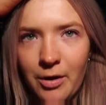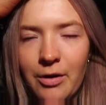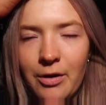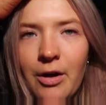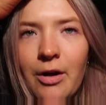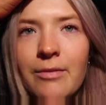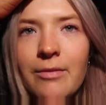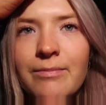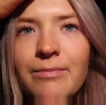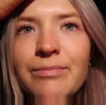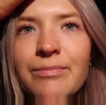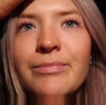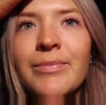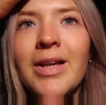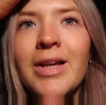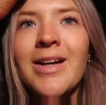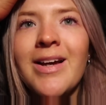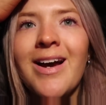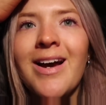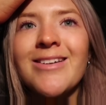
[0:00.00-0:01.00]
going
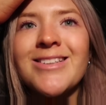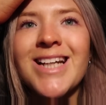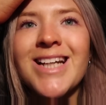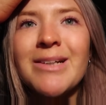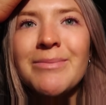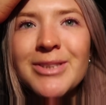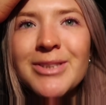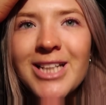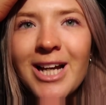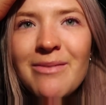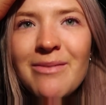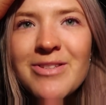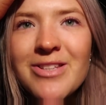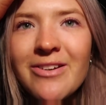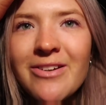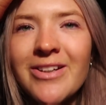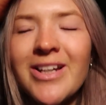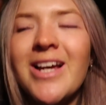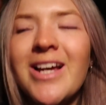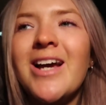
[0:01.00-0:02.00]
home to get my pajamas
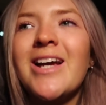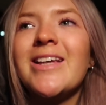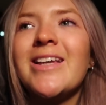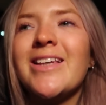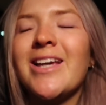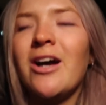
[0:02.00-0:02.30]
on,